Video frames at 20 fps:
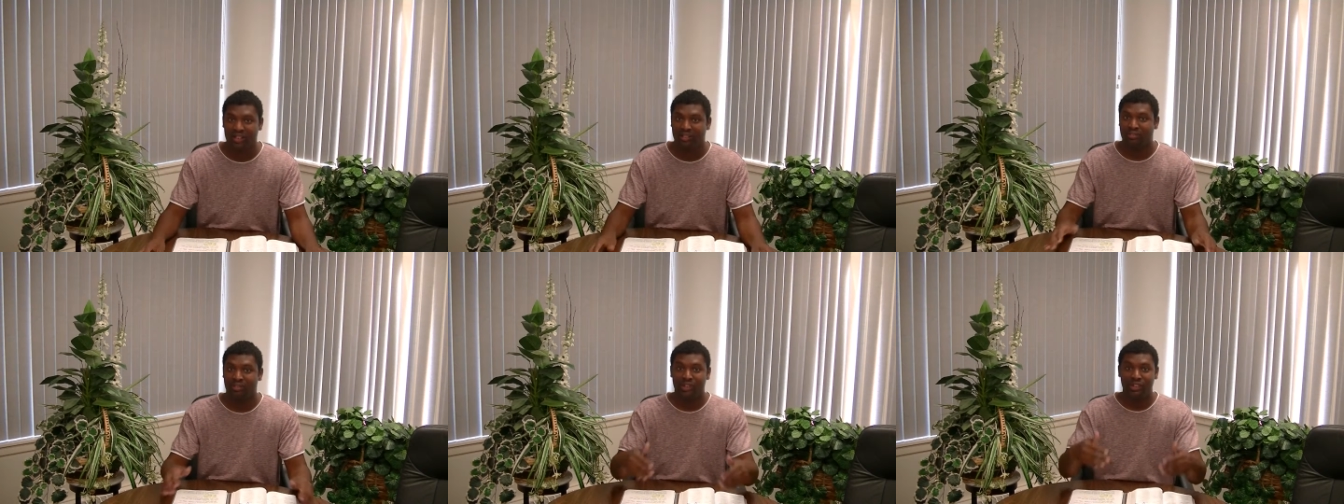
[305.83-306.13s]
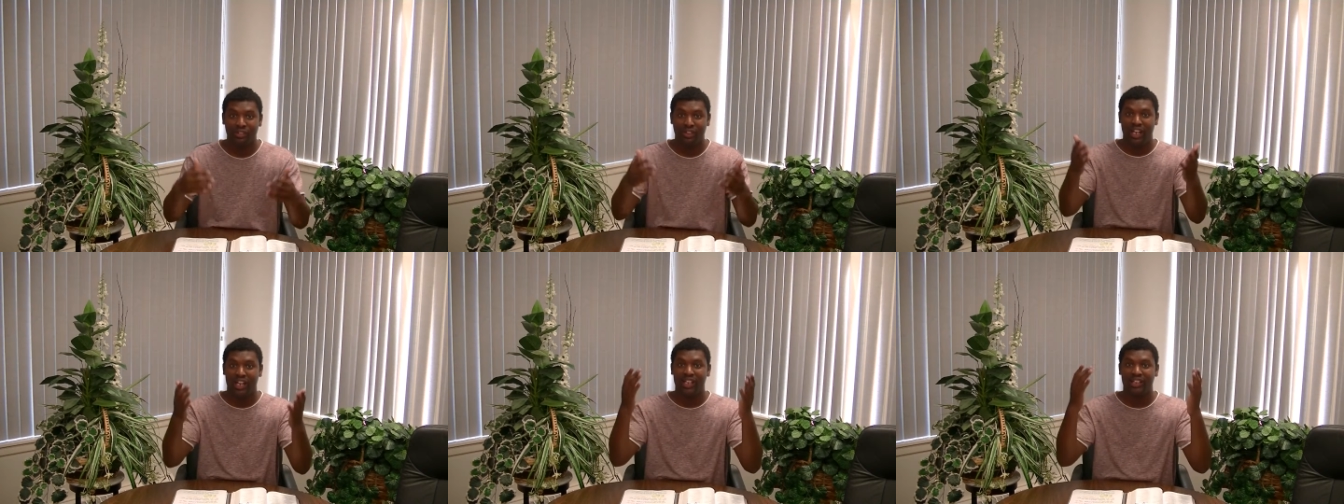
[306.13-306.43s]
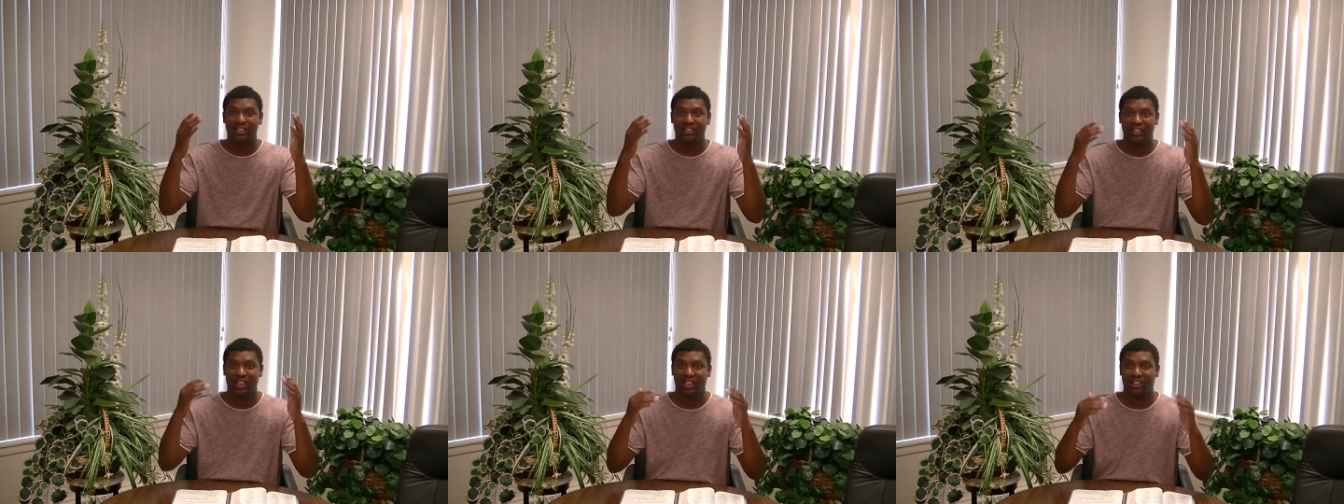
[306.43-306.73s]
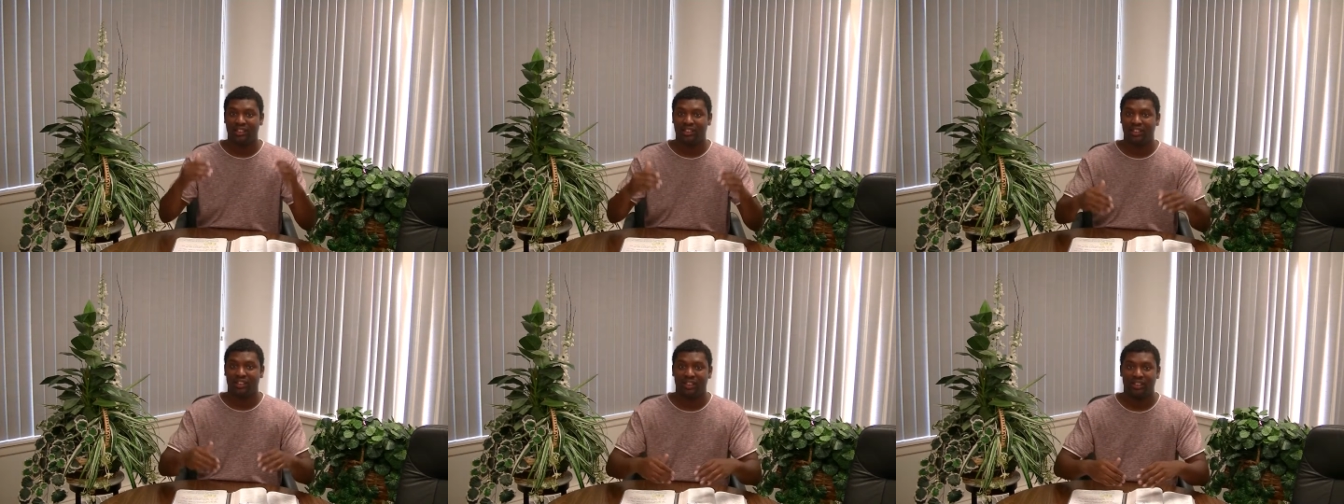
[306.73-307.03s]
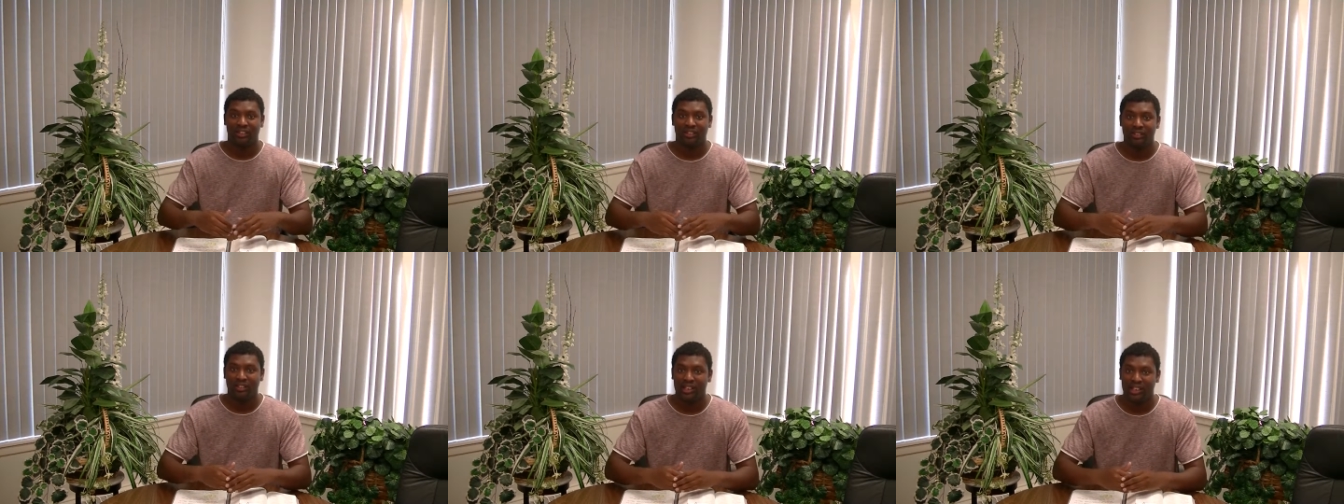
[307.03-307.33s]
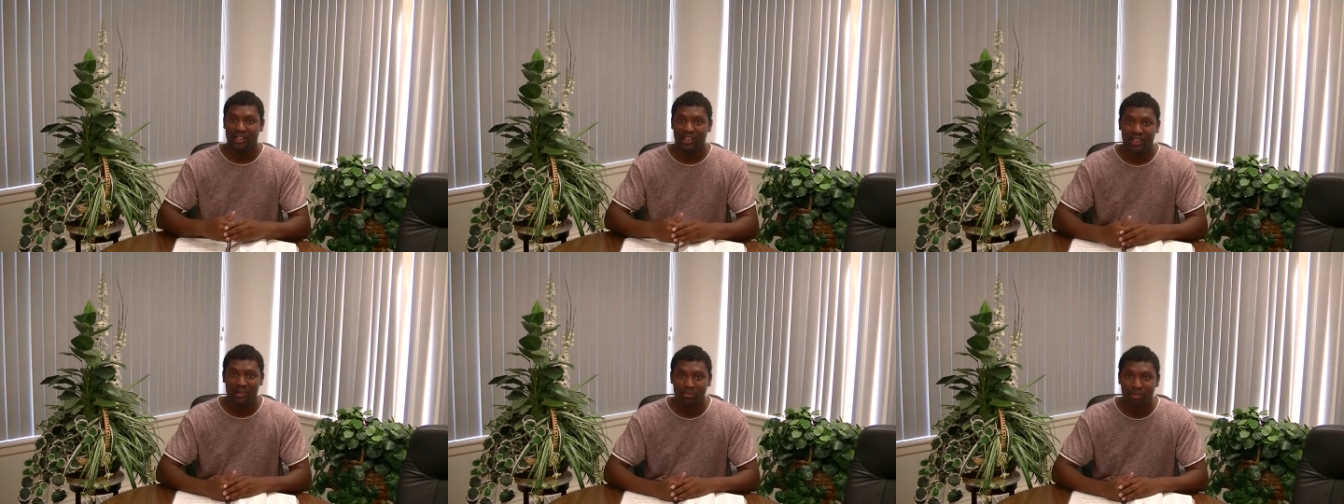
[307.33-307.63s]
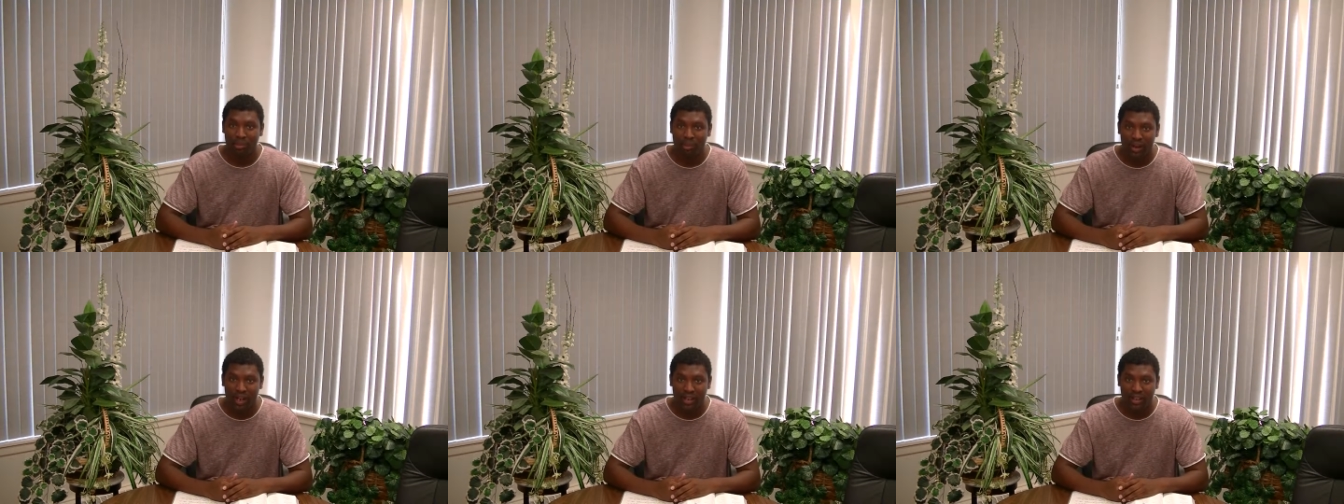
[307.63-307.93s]
You ladies out there who get
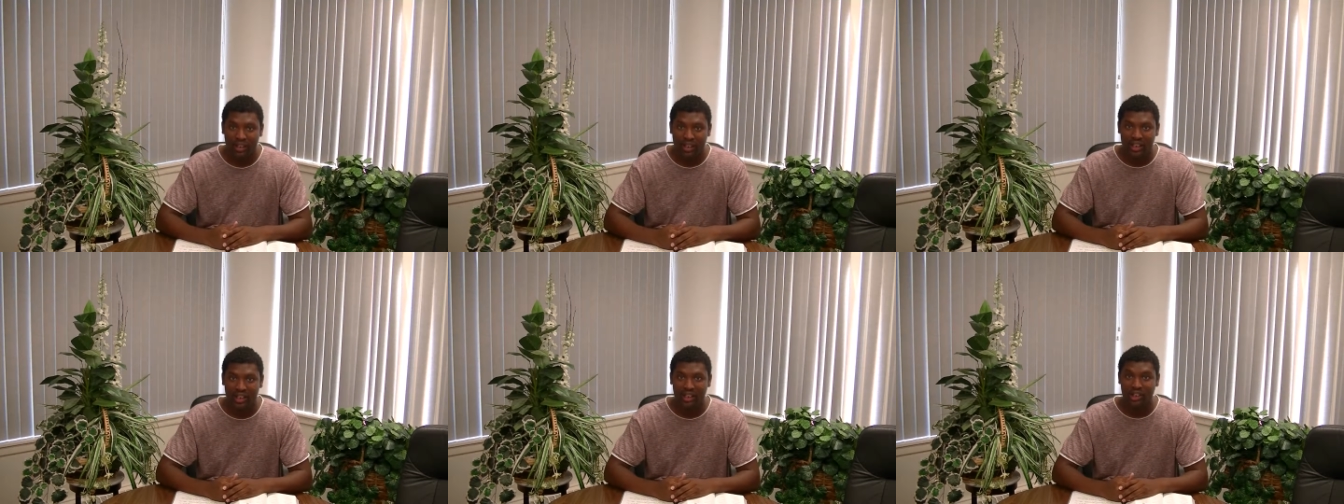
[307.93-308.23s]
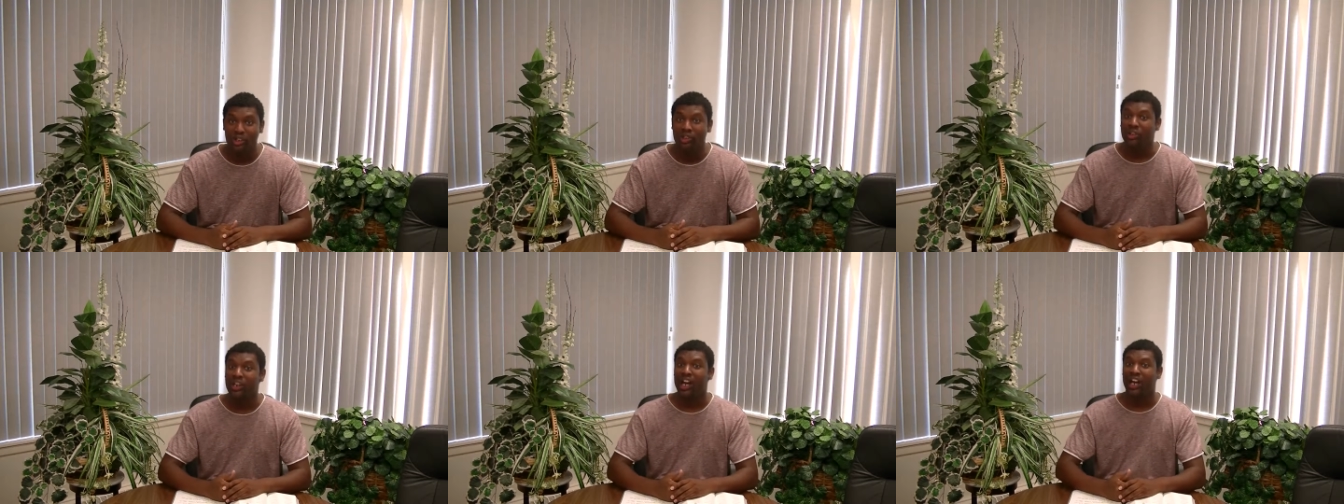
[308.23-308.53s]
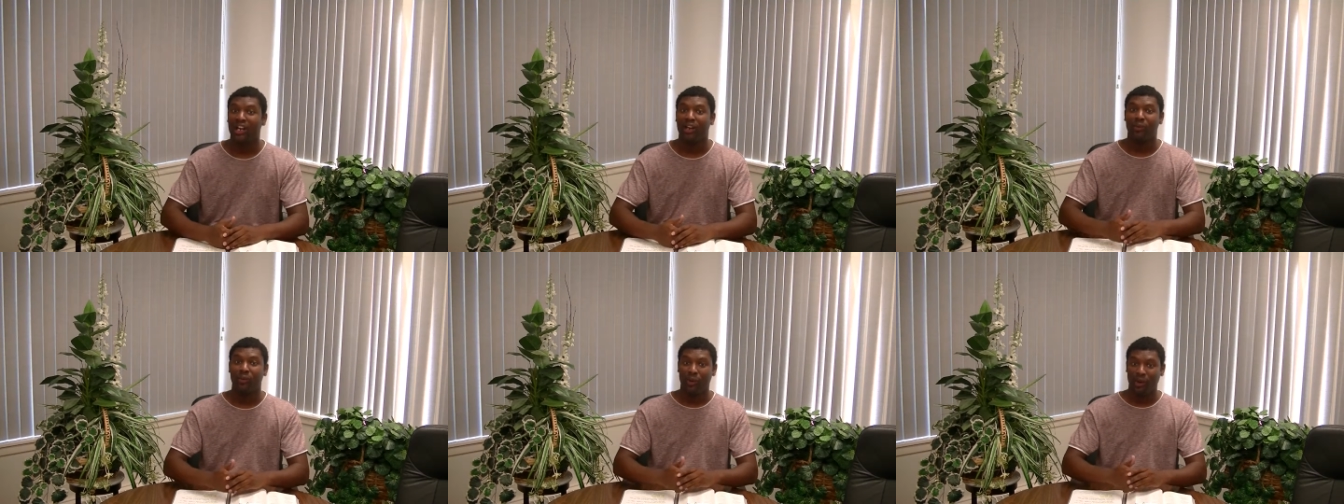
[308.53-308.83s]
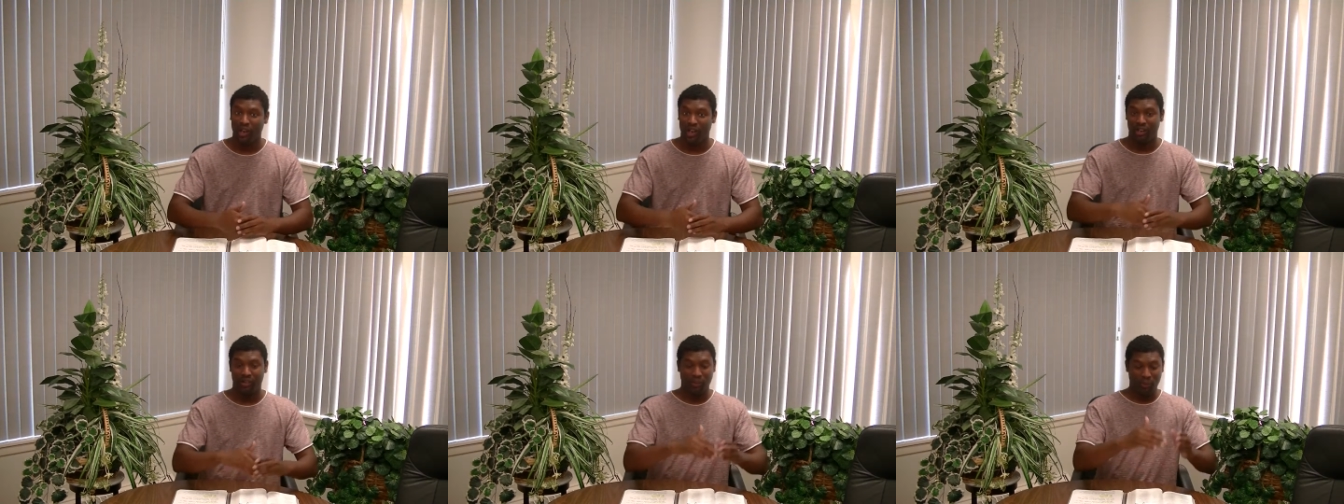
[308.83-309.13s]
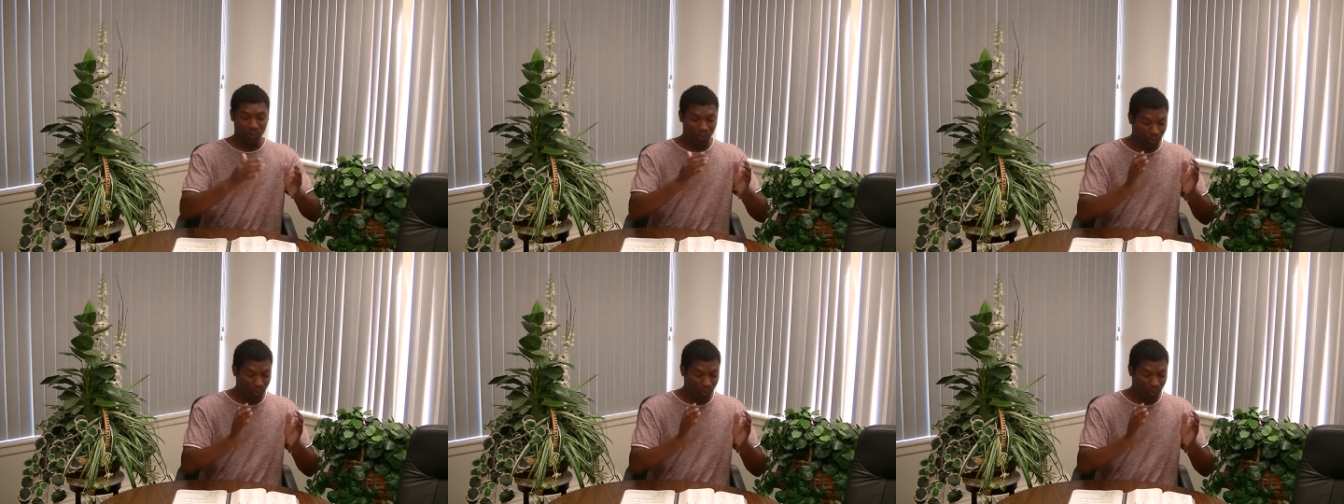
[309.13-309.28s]
impregnated, you gotta what?